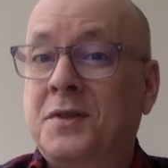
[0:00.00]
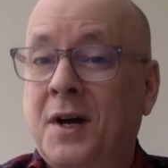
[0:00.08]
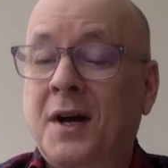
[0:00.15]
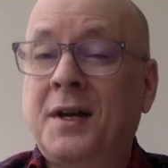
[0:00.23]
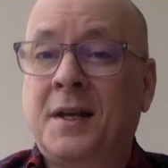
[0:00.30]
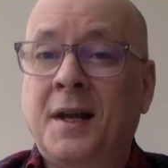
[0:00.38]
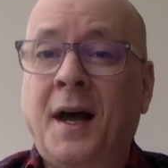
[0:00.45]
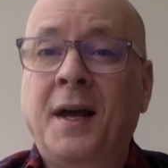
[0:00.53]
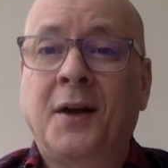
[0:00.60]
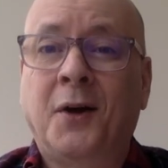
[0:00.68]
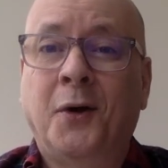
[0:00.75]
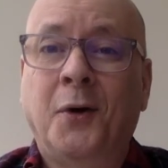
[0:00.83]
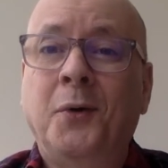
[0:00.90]
Duncan
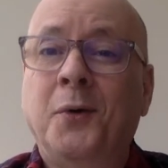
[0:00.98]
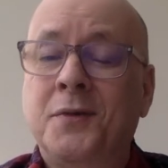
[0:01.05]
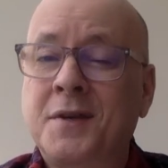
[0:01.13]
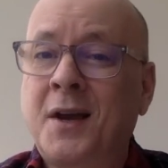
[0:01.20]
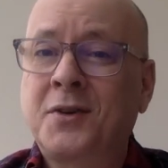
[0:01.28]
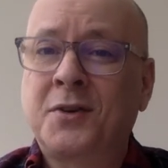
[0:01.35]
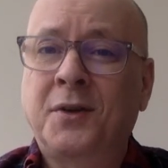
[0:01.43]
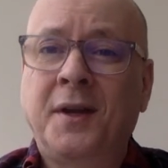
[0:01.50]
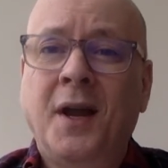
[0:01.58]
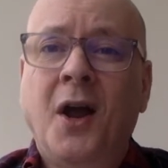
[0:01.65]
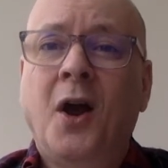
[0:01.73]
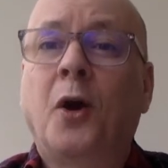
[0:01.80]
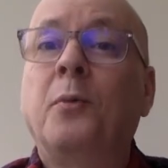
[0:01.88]
Idaho, who's
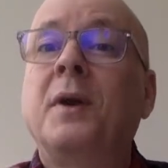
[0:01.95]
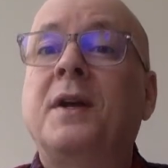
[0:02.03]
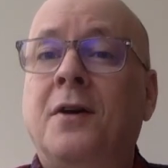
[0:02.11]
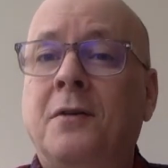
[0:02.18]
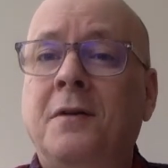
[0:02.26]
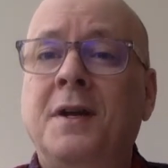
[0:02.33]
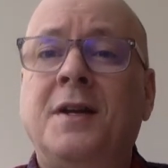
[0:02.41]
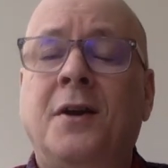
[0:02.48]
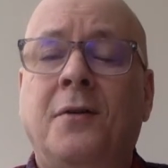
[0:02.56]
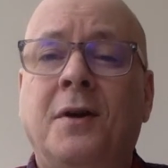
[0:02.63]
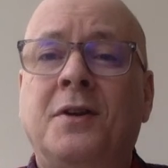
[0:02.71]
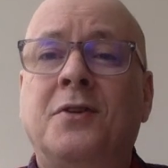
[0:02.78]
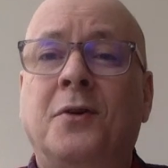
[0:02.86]
actually a recurring
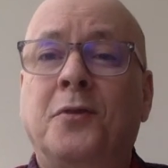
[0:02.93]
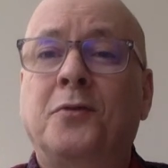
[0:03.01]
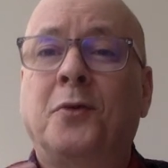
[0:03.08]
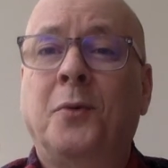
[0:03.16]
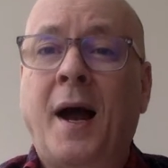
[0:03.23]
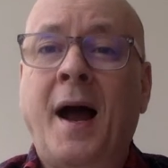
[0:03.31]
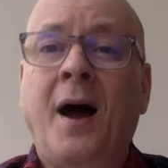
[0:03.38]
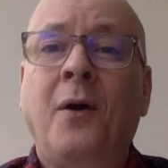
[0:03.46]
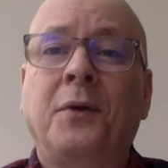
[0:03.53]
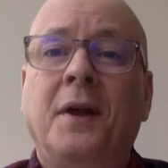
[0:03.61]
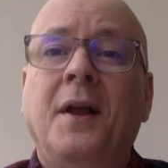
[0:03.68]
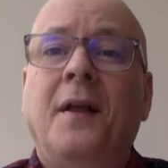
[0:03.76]
character throughout